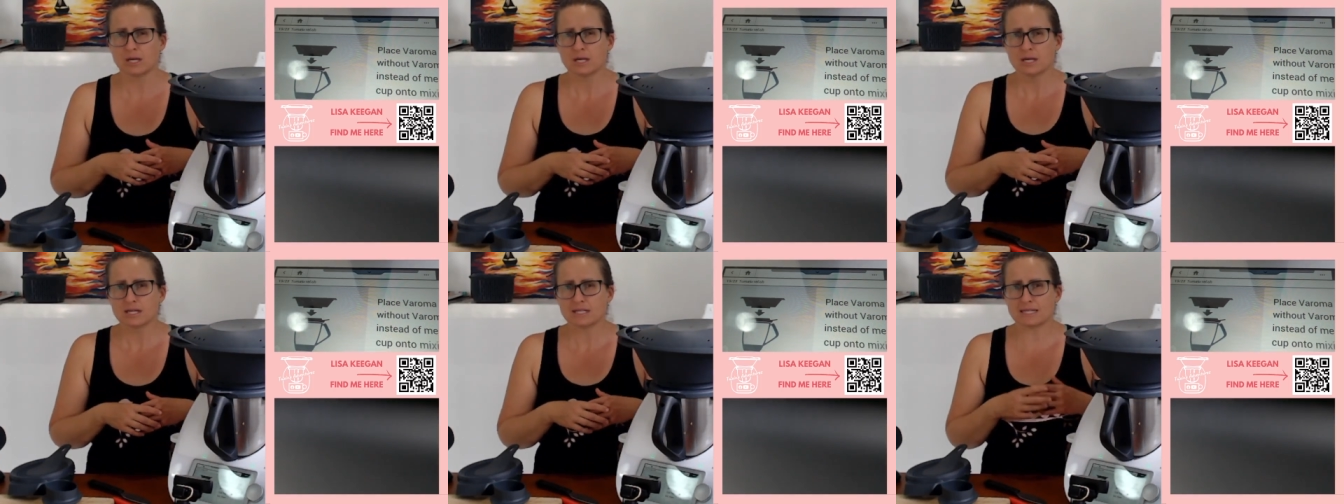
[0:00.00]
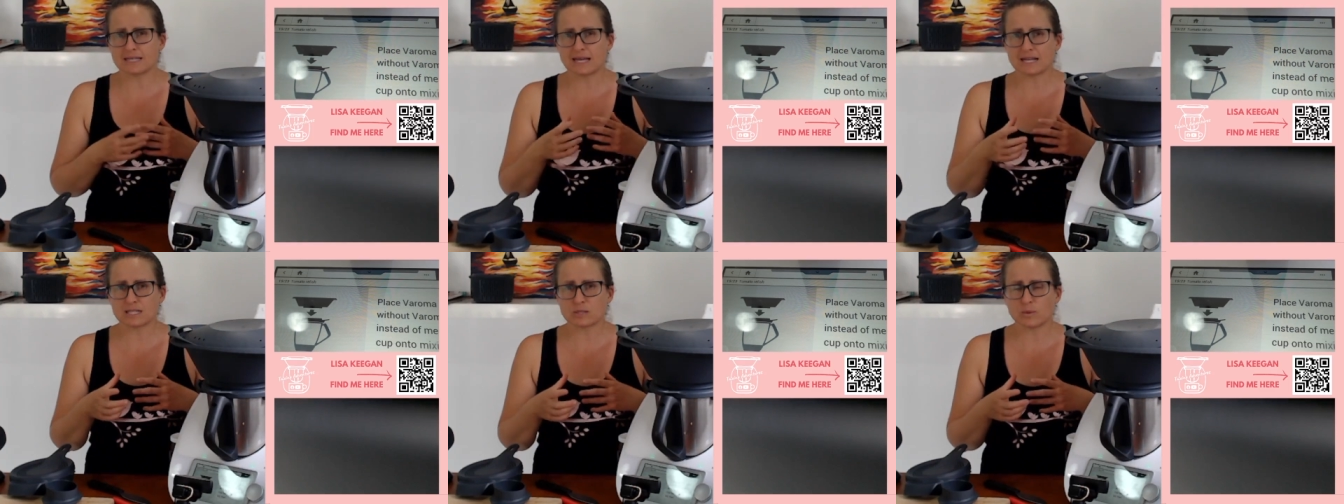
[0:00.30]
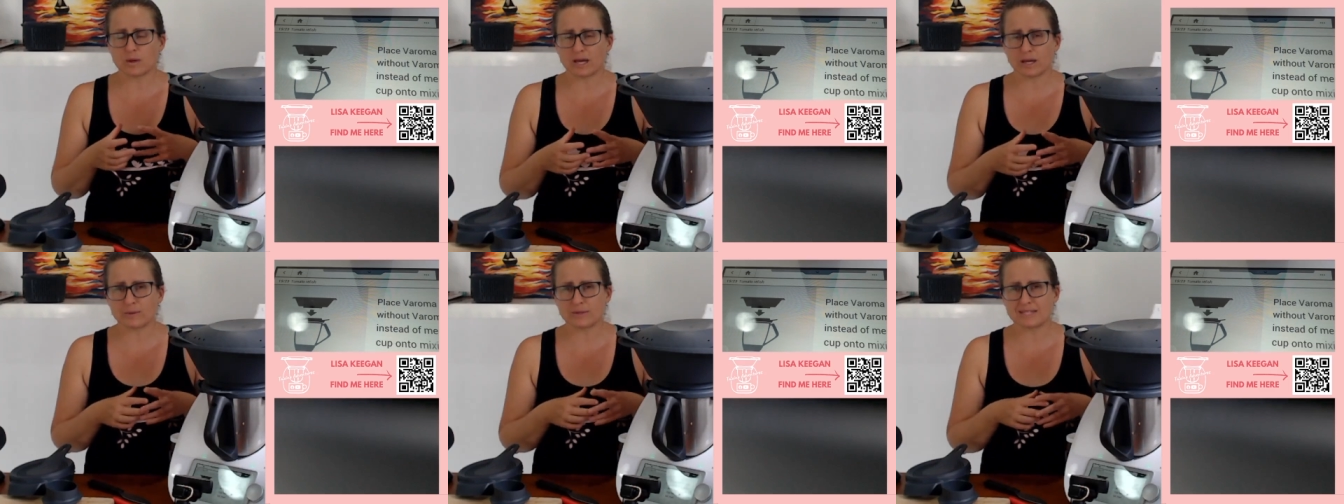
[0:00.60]
So that's
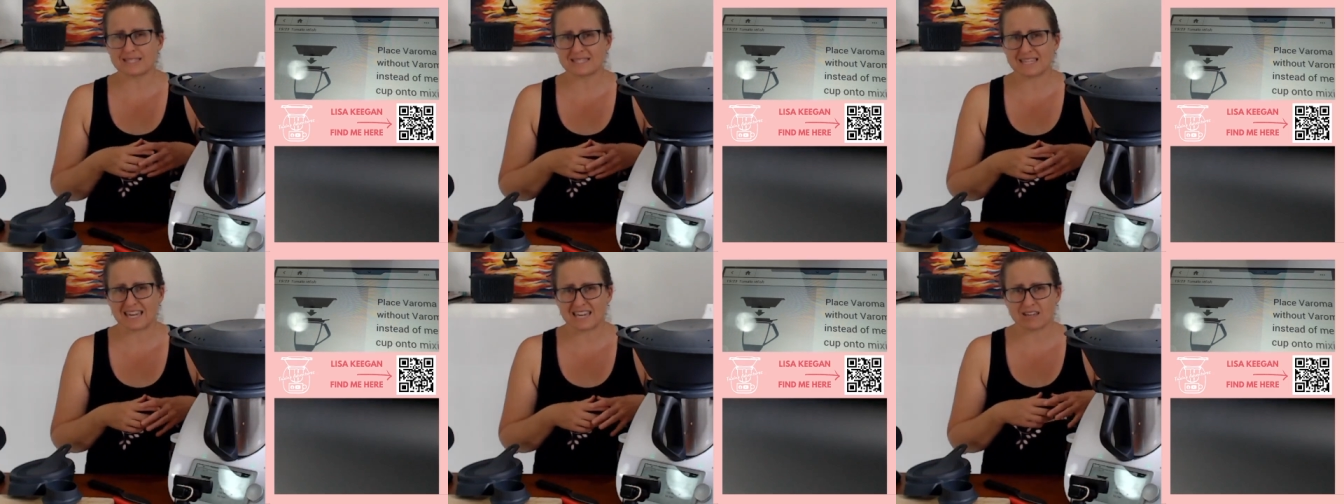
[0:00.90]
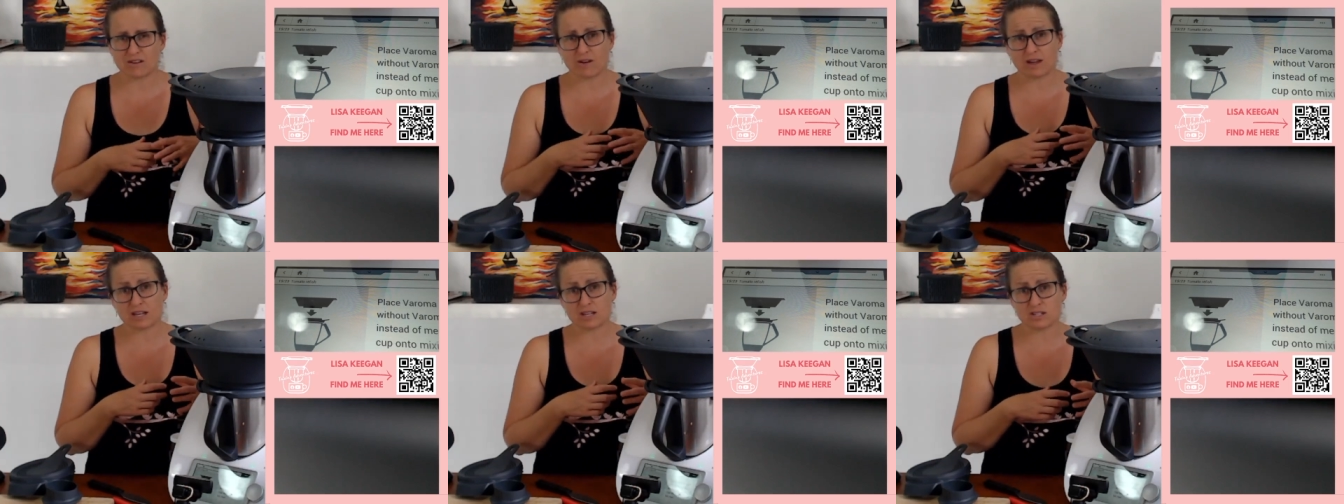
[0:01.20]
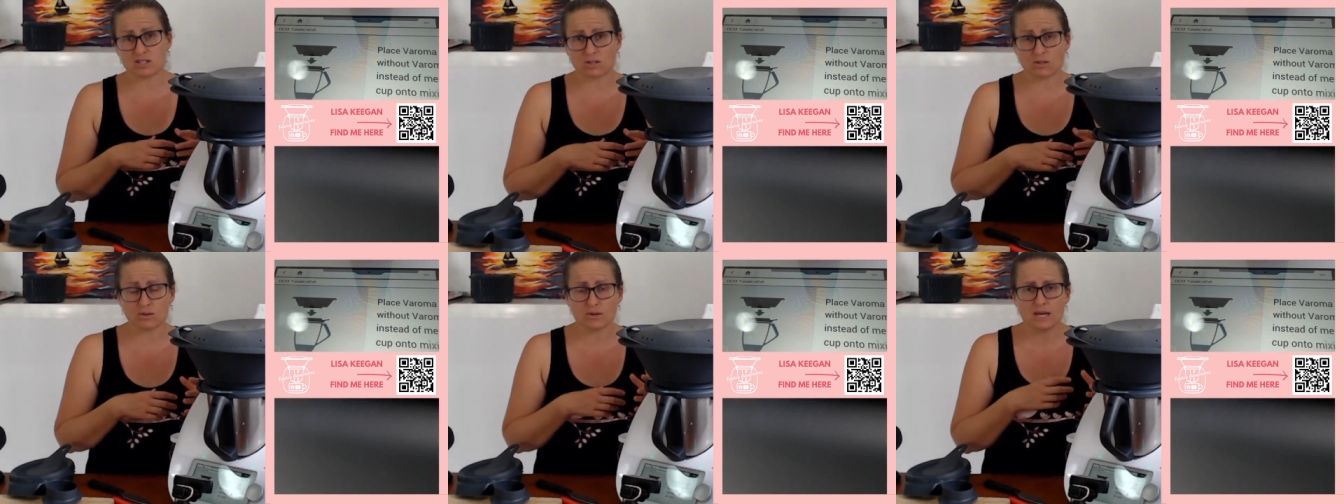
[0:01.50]
why I would say kind of
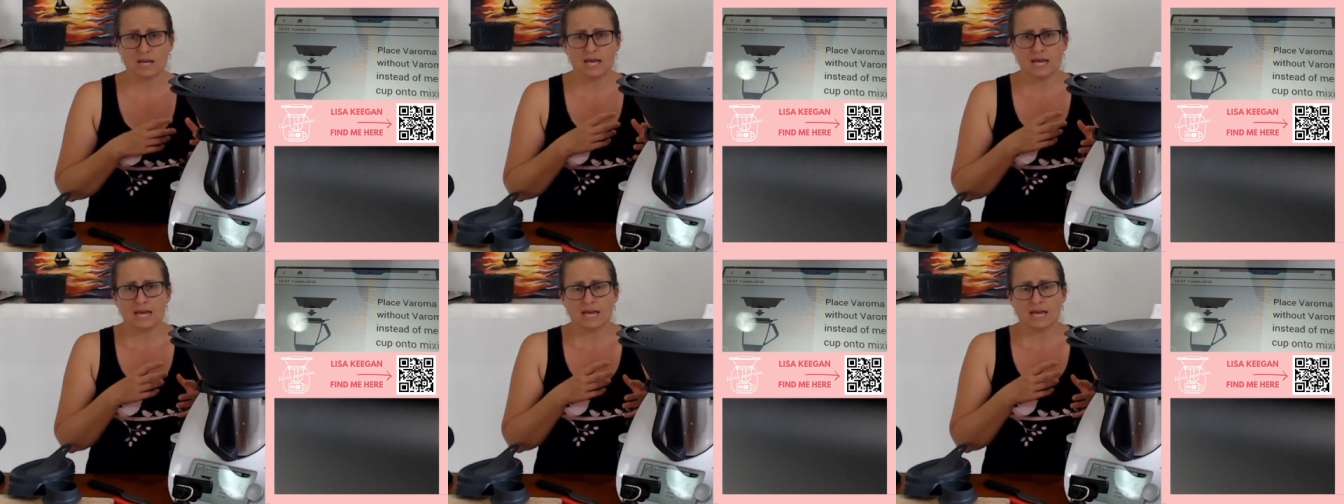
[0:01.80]
do